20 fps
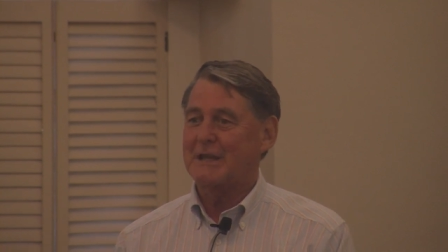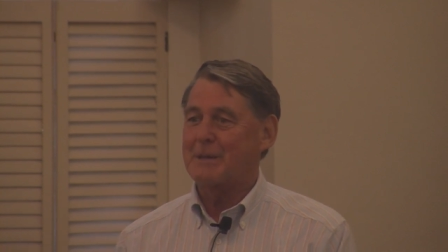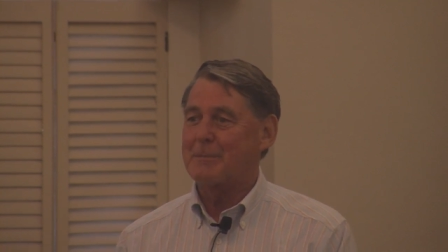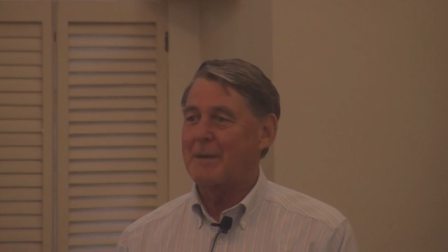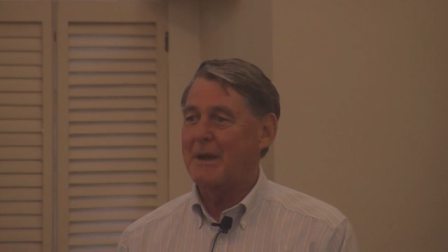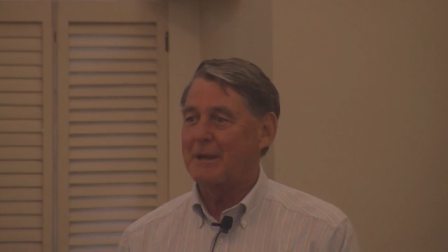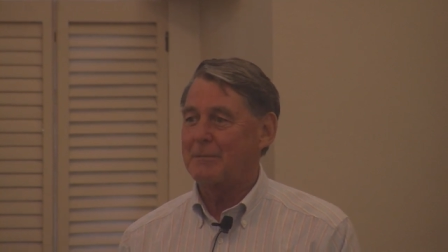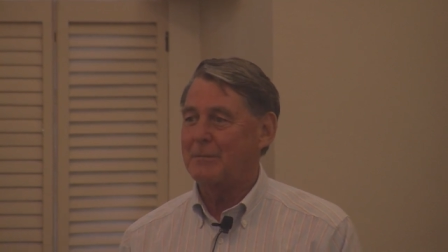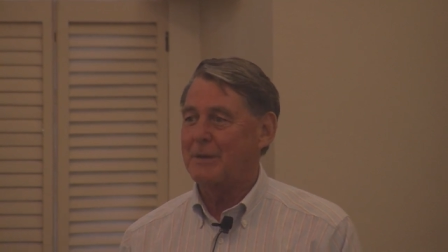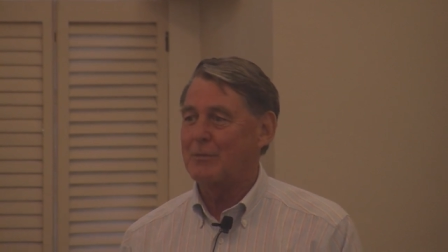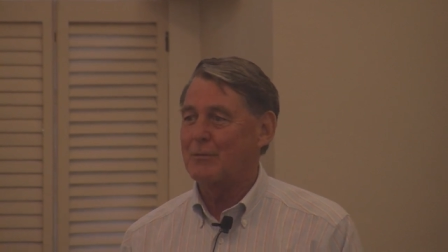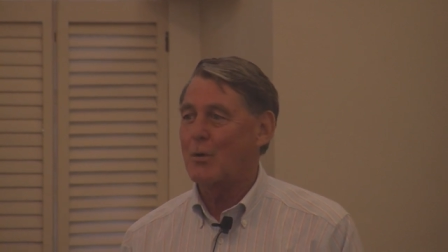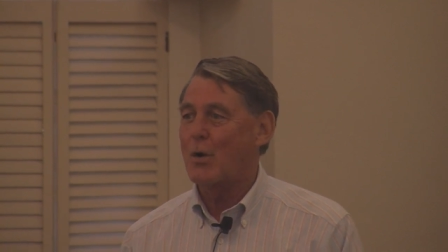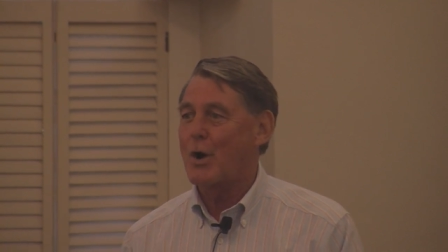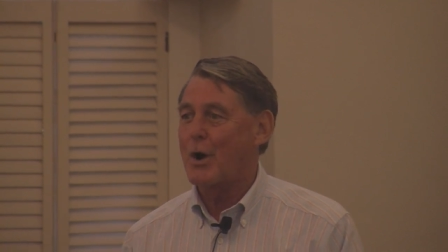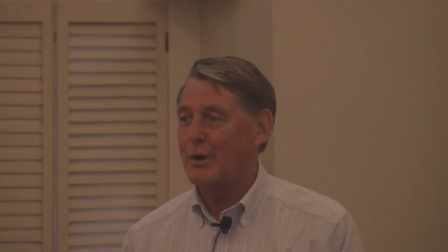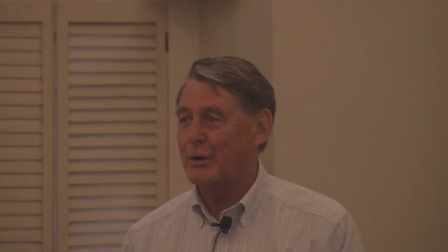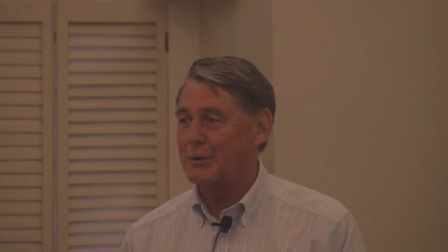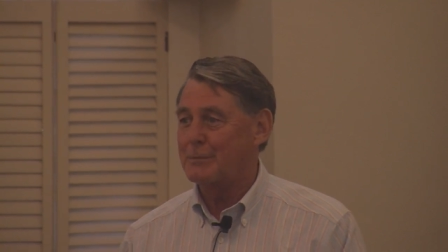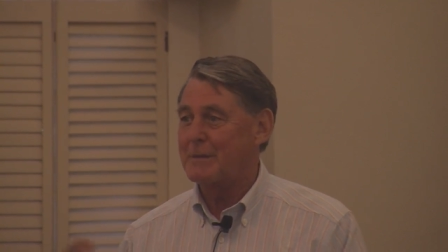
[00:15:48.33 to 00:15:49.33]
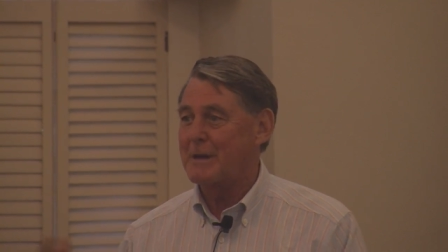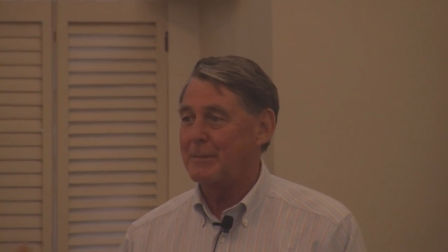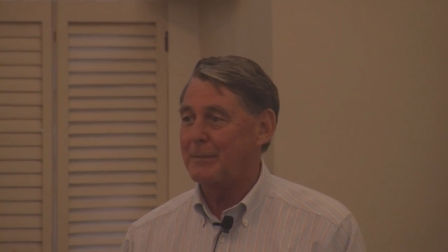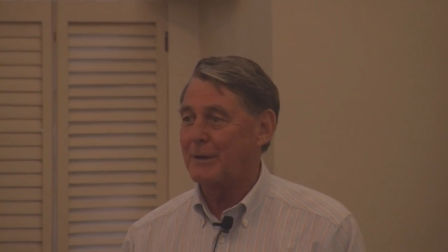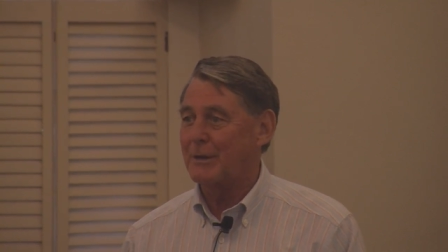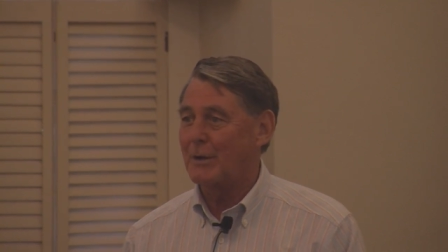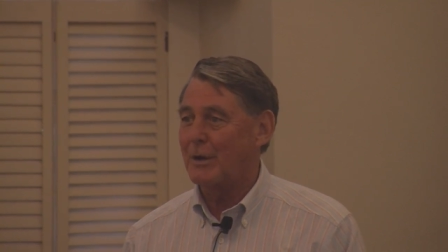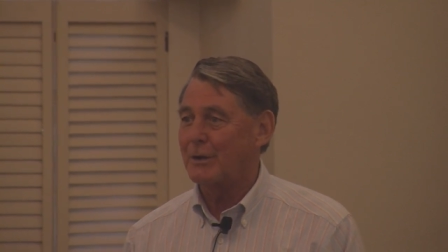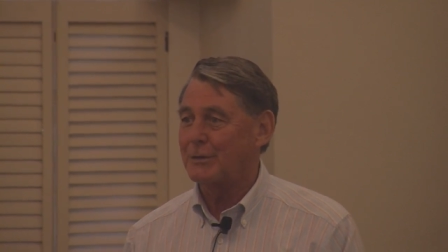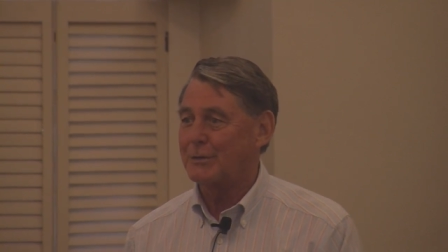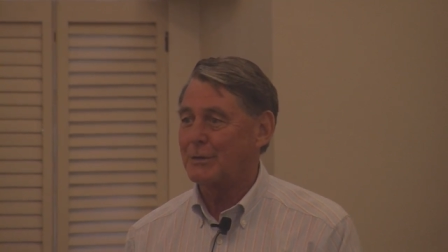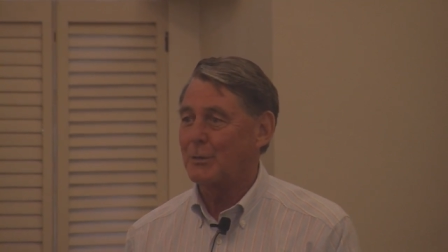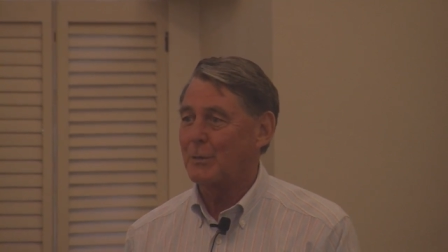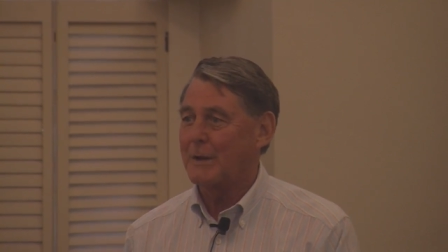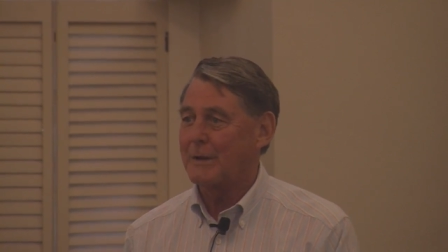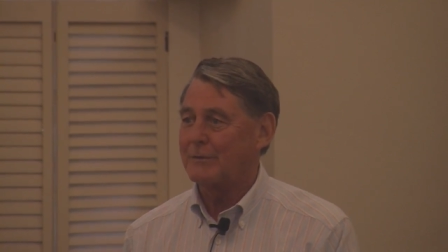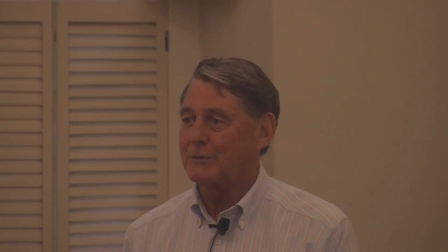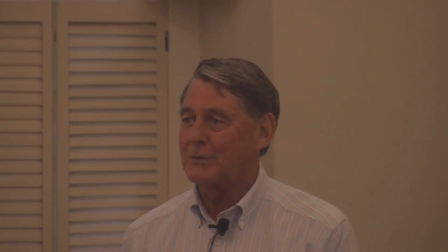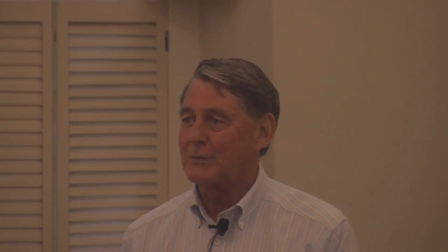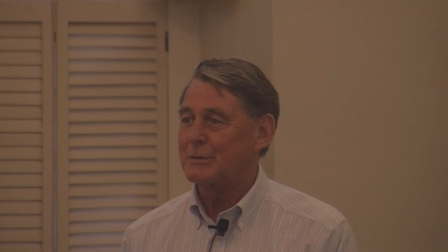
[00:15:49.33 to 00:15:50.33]
they may be wrong or maybe an alternate
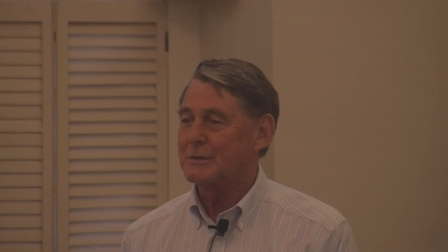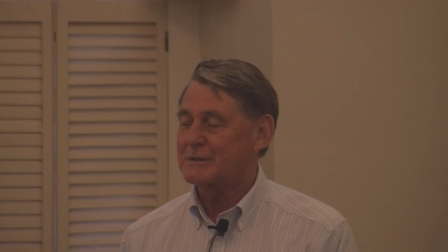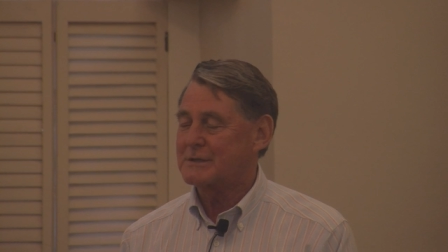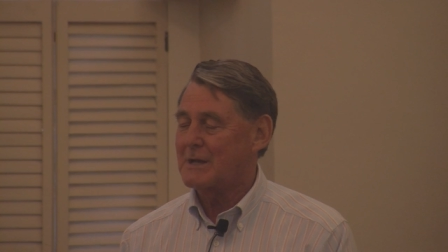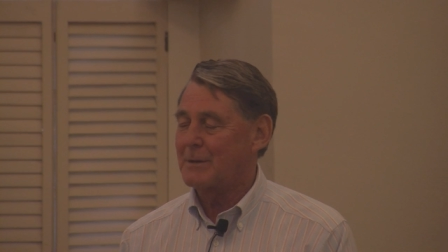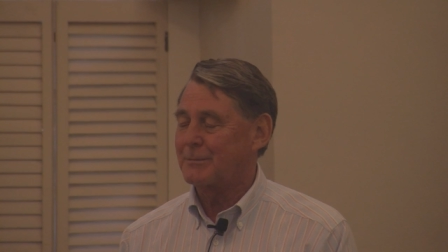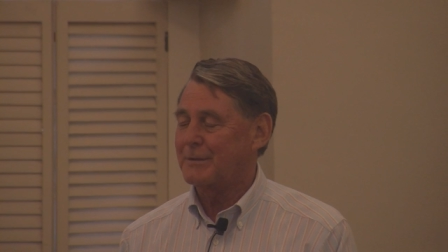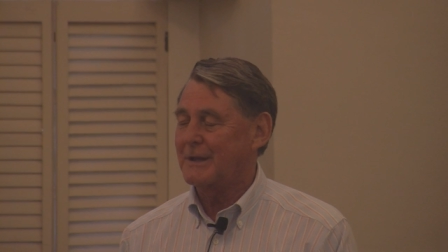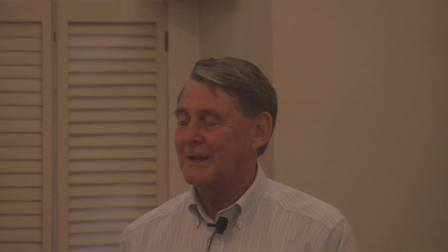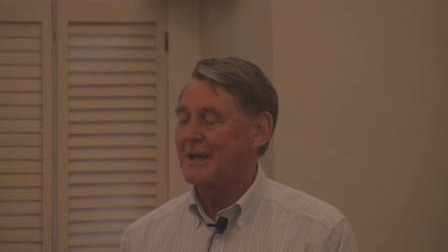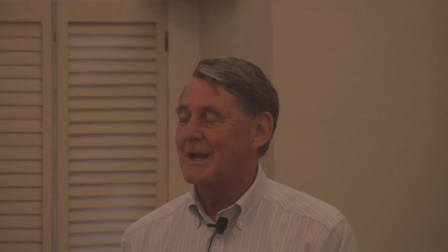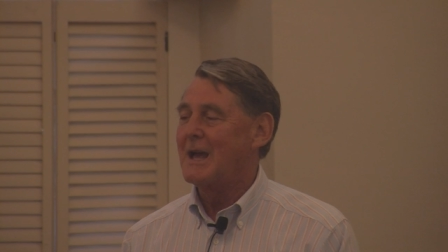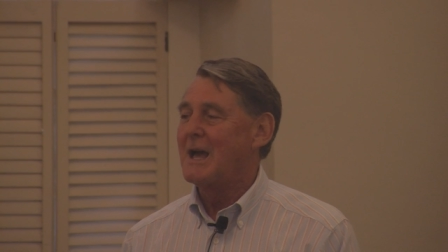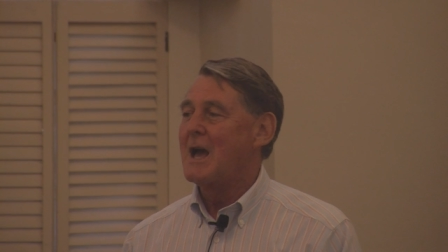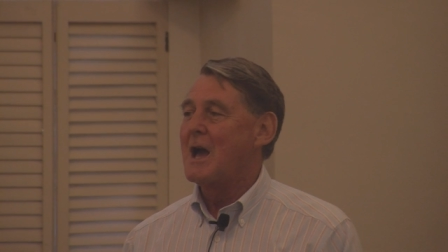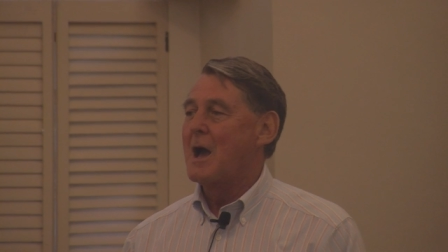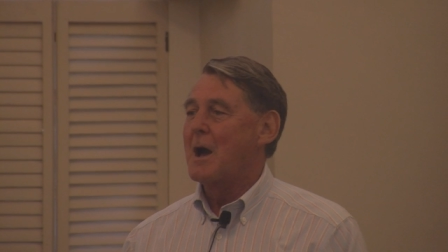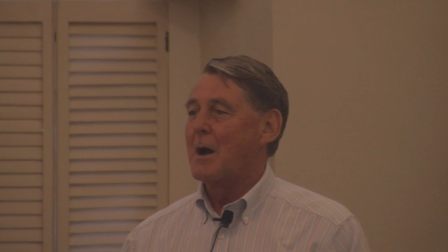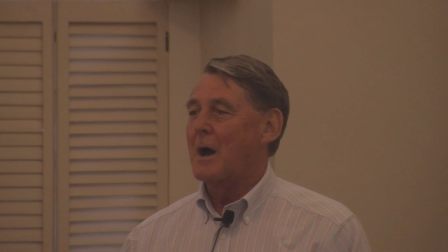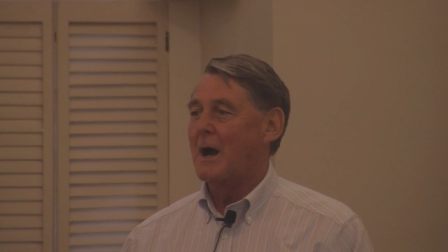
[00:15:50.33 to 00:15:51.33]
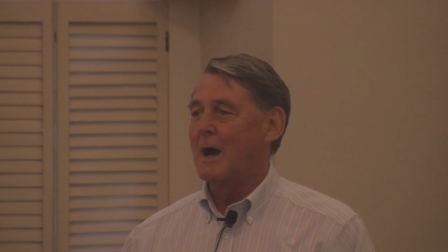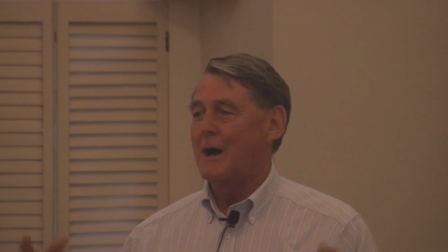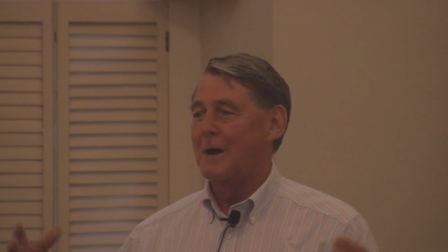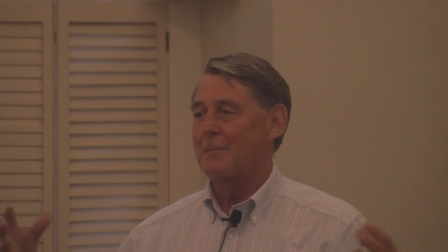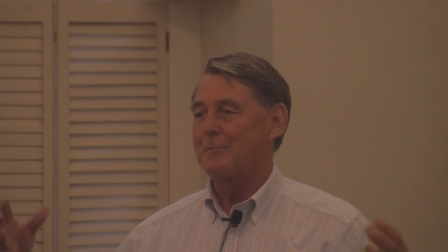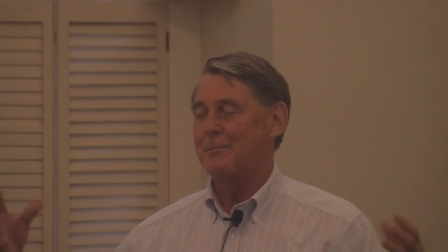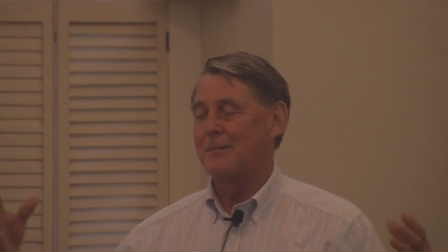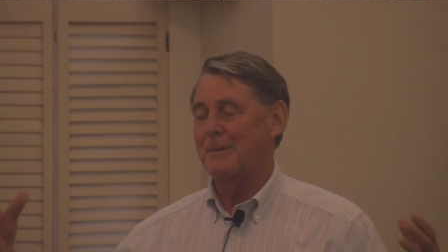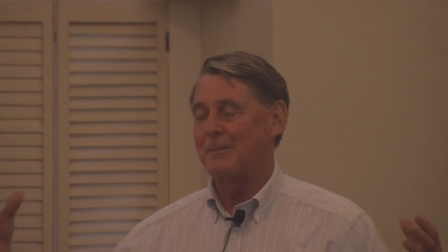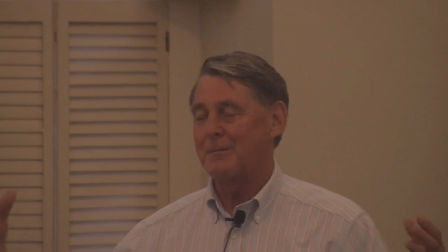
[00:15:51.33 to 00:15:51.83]
way of doing something. Um,